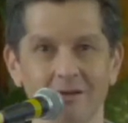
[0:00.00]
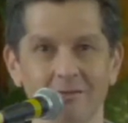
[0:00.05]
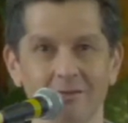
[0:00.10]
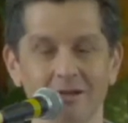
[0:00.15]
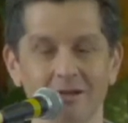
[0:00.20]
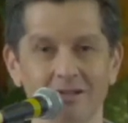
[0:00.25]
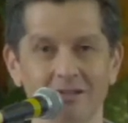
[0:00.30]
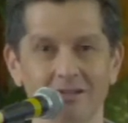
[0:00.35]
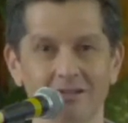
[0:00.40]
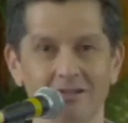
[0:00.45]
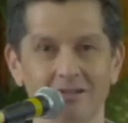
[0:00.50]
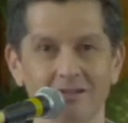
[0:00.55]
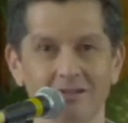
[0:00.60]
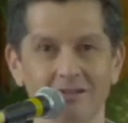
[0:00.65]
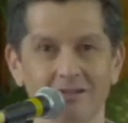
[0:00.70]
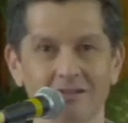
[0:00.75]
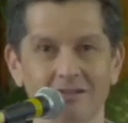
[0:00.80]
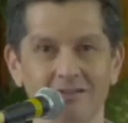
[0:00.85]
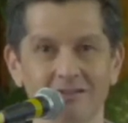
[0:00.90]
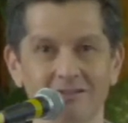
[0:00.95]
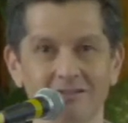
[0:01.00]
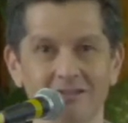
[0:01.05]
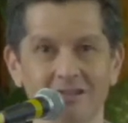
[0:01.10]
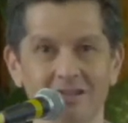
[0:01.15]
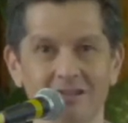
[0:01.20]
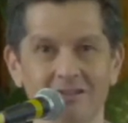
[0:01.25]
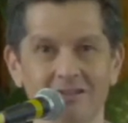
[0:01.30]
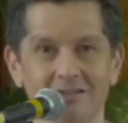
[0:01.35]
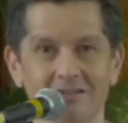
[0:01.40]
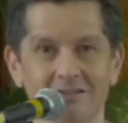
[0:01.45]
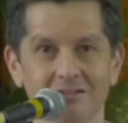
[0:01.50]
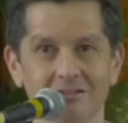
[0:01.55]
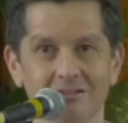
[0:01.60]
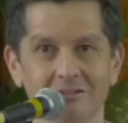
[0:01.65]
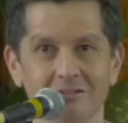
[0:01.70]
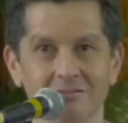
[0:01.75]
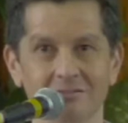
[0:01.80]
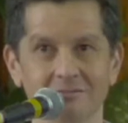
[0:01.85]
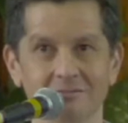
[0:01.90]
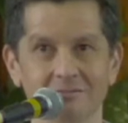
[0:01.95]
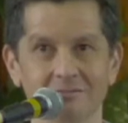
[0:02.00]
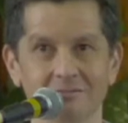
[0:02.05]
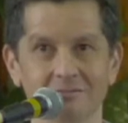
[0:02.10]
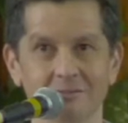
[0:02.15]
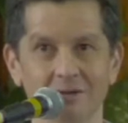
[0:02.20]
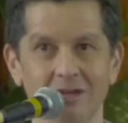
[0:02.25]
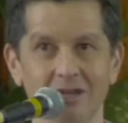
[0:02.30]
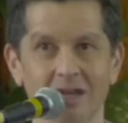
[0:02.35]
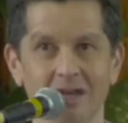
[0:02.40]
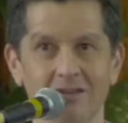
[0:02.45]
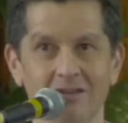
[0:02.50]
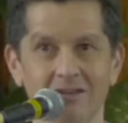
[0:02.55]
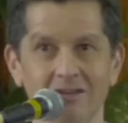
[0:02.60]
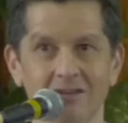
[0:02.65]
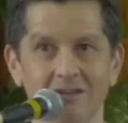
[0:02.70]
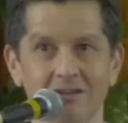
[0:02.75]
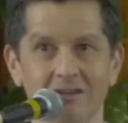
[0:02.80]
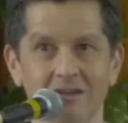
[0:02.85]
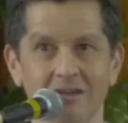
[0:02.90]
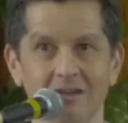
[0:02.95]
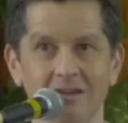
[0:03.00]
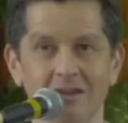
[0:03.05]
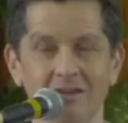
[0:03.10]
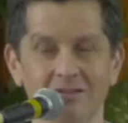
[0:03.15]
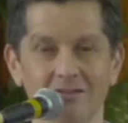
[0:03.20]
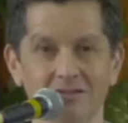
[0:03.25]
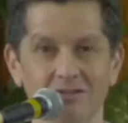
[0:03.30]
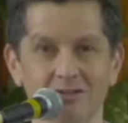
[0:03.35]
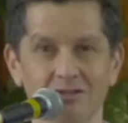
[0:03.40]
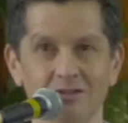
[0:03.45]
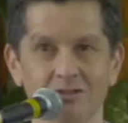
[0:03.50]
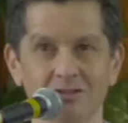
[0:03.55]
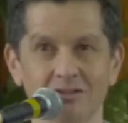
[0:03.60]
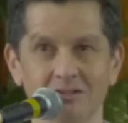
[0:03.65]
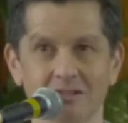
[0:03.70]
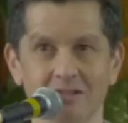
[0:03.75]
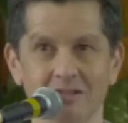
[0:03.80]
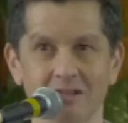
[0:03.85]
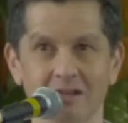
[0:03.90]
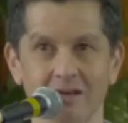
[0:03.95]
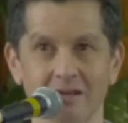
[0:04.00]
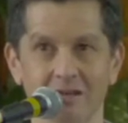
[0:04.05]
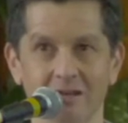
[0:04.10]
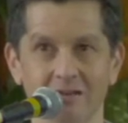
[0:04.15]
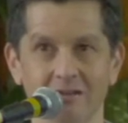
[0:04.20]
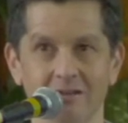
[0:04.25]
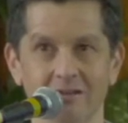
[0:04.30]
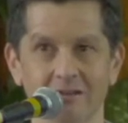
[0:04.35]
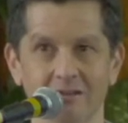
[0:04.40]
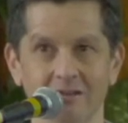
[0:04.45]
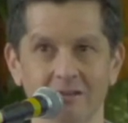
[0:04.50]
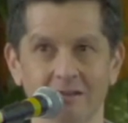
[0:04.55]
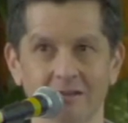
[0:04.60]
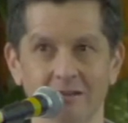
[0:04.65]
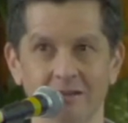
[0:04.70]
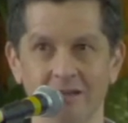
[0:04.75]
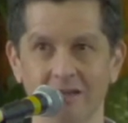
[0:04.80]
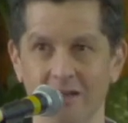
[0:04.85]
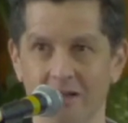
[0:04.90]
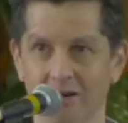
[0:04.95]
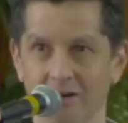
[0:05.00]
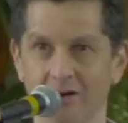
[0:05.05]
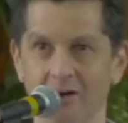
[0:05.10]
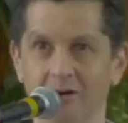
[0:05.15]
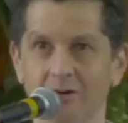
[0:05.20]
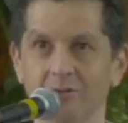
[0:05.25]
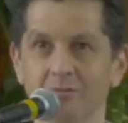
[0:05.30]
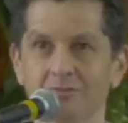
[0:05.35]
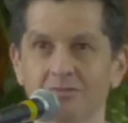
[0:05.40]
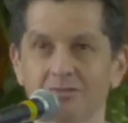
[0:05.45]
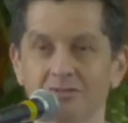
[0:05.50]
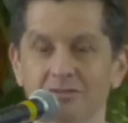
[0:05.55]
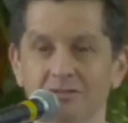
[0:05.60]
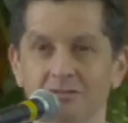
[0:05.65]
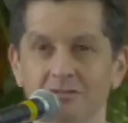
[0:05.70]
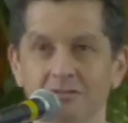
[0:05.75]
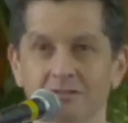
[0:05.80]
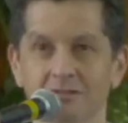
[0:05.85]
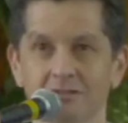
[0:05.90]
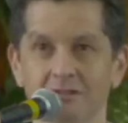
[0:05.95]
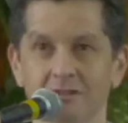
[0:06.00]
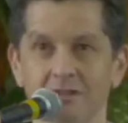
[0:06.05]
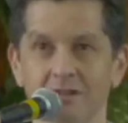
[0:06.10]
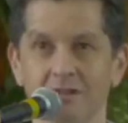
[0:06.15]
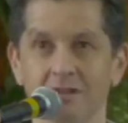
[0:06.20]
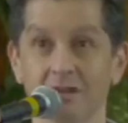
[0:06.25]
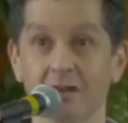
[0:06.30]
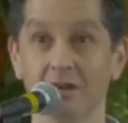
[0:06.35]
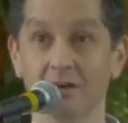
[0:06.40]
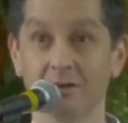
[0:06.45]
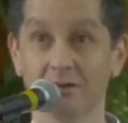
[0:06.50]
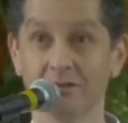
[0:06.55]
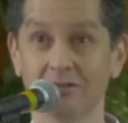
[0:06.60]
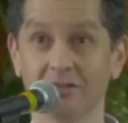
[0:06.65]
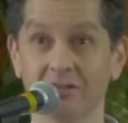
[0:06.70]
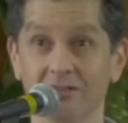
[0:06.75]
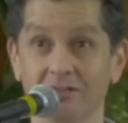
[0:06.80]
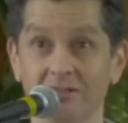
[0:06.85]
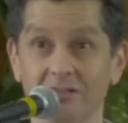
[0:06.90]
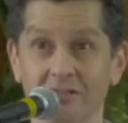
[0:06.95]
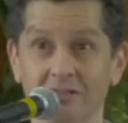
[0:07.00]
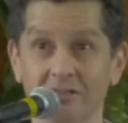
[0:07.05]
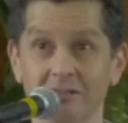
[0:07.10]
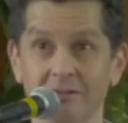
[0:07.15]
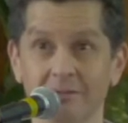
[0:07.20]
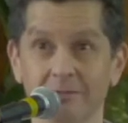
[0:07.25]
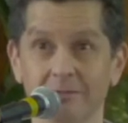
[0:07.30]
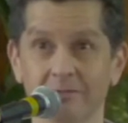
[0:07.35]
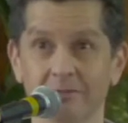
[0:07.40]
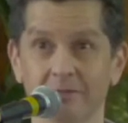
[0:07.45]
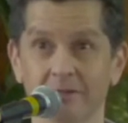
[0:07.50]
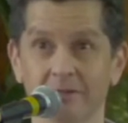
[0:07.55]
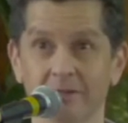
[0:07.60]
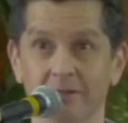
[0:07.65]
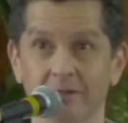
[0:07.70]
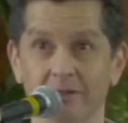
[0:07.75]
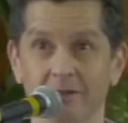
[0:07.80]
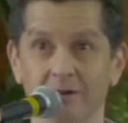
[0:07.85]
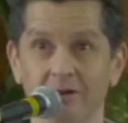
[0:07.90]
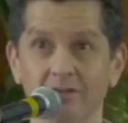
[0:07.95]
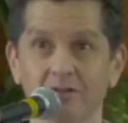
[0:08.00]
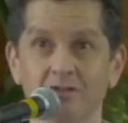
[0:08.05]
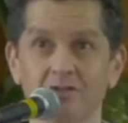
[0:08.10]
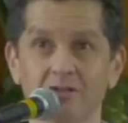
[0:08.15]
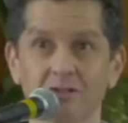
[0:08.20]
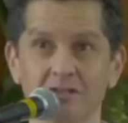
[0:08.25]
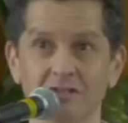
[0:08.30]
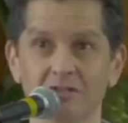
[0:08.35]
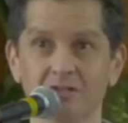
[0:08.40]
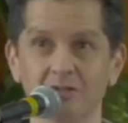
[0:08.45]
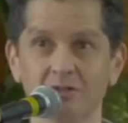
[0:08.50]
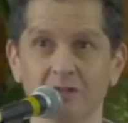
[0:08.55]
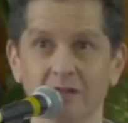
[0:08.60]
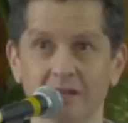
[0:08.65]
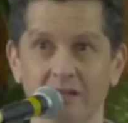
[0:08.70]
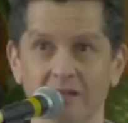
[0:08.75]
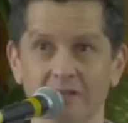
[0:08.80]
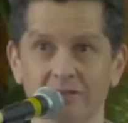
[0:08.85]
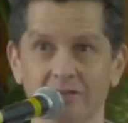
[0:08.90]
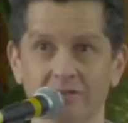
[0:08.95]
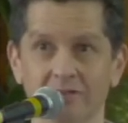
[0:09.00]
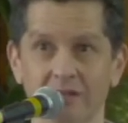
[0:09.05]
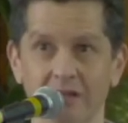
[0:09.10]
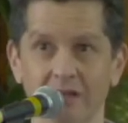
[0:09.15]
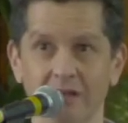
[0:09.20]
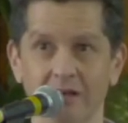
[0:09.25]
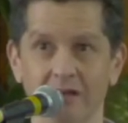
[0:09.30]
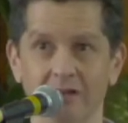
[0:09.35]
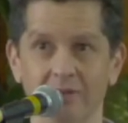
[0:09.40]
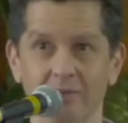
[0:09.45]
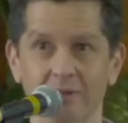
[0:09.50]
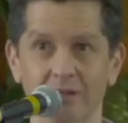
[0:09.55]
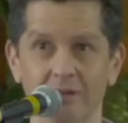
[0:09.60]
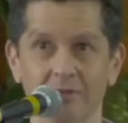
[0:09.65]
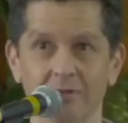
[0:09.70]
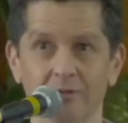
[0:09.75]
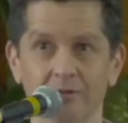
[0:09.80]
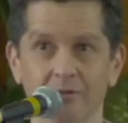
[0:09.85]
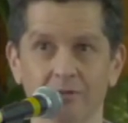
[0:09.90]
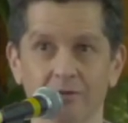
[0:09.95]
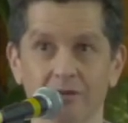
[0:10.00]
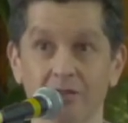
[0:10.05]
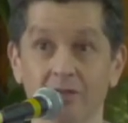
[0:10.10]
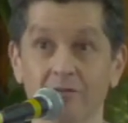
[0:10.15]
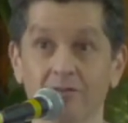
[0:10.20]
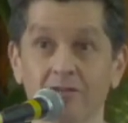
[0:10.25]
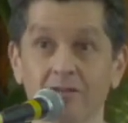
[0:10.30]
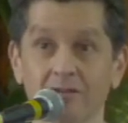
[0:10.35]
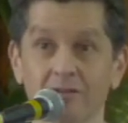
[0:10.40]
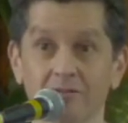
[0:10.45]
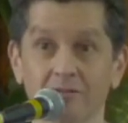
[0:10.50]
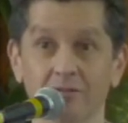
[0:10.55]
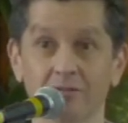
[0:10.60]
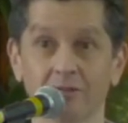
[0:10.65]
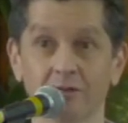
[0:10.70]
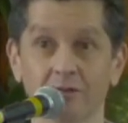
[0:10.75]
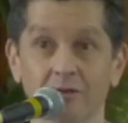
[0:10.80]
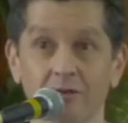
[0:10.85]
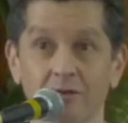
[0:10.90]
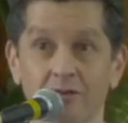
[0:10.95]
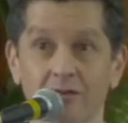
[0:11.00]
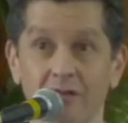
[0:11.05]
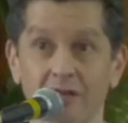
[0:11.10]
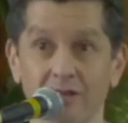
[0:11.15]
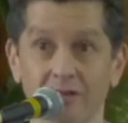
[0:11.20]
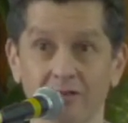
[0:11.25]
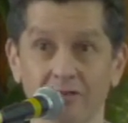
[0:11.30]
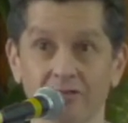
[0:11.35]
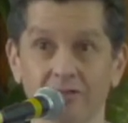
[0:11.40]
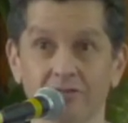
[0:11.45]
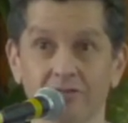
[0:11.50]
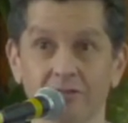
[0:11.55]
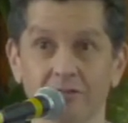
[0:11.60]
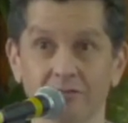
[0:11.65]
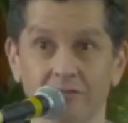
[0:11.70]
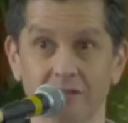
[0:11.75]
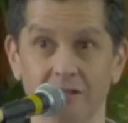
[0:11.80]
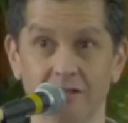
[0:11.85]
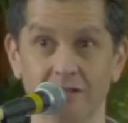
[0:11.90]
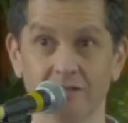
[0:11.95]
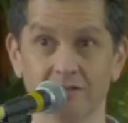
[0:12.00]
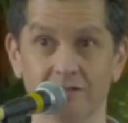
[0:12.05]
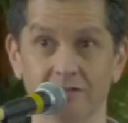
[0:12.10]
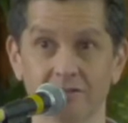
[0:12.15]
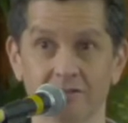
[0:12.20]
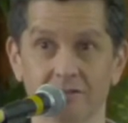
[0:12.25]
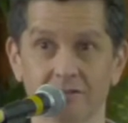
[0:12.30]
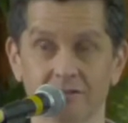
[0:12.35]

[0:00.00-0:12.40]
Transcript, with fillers: But let's say this. We gather as the church today in our homes, across our city, on the traditional lands of the Kaurna people, where they've lived for thousands of years.